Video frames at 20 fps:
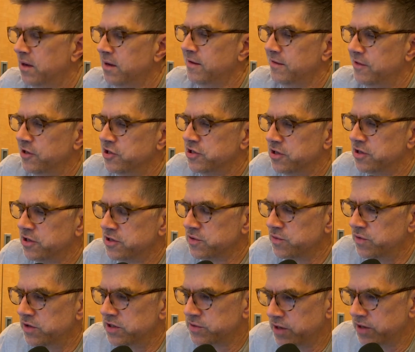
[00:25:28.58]
those are the
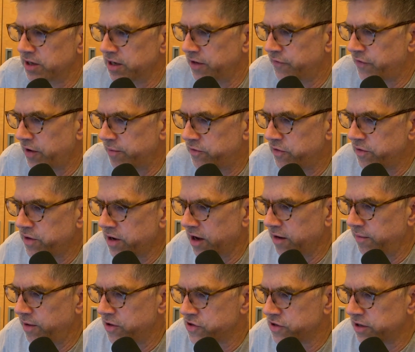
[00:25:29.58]
ones where if I'm doing
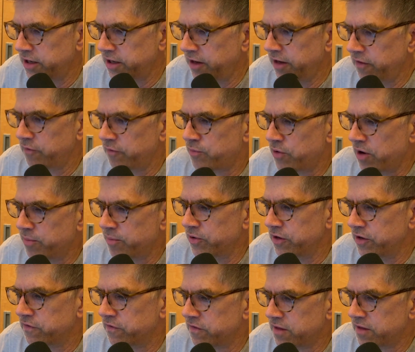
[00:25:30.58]
automations on any of these
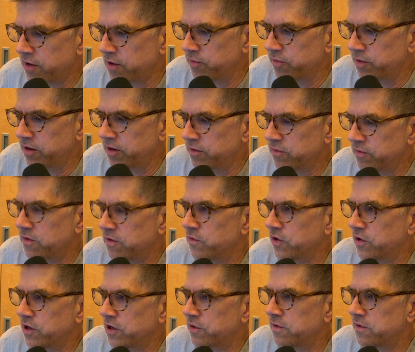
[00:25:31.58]
properties, that would be a
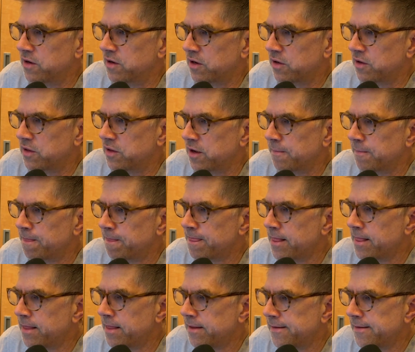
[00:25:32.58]
really good thing.
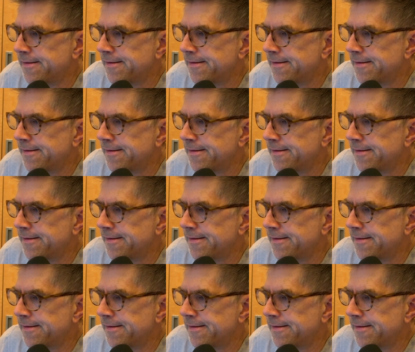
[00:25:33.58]
Okay.